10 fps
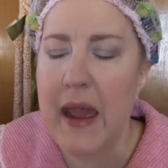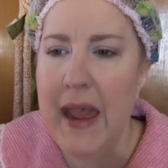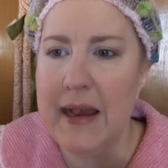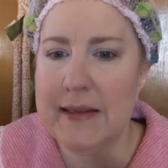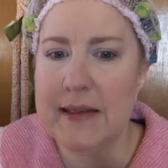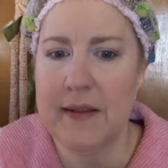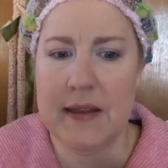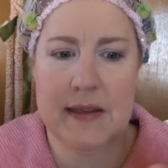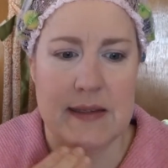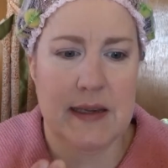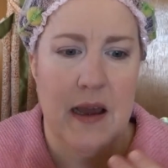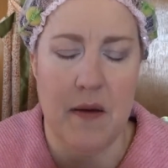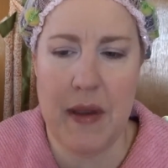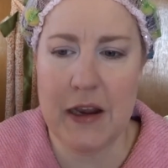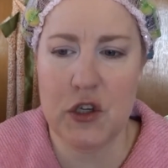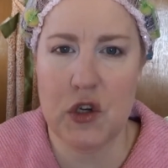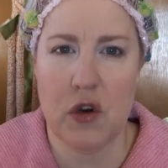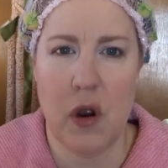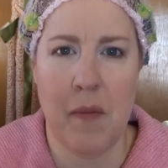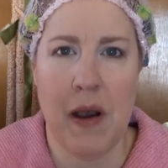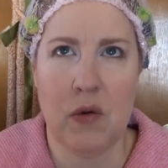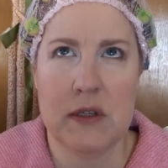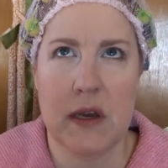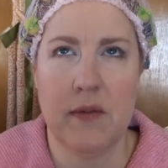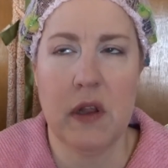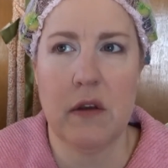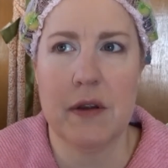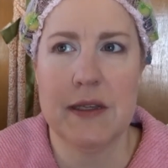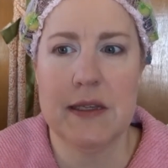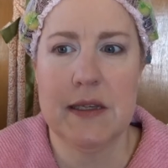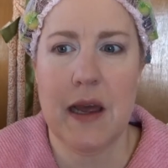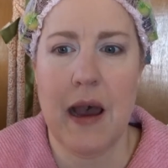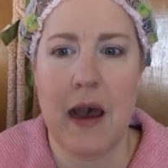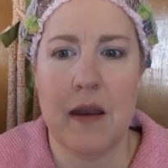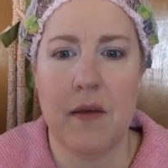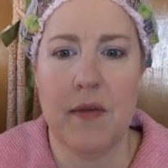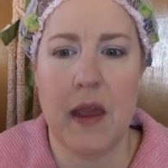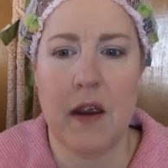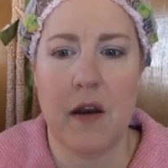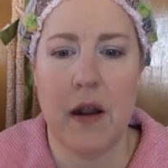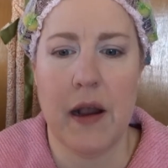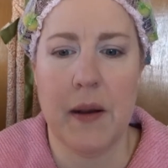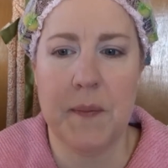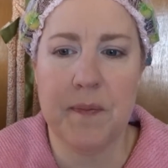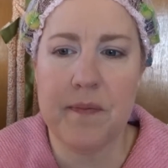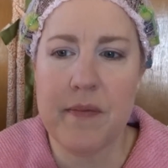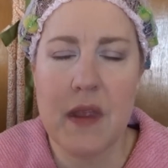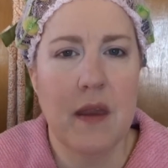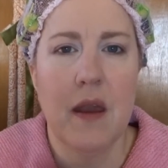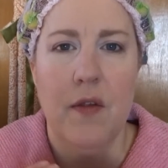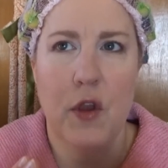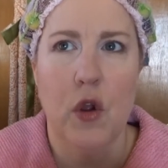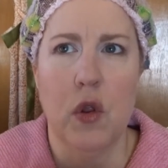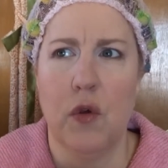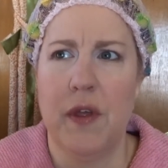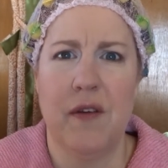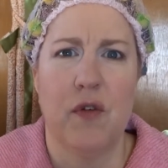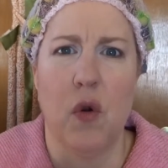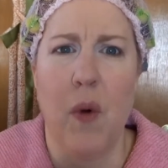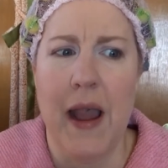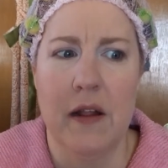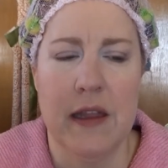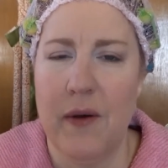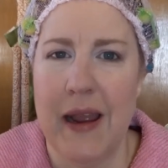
has this um, extra amount of clearance on their um, their clothing for a while now.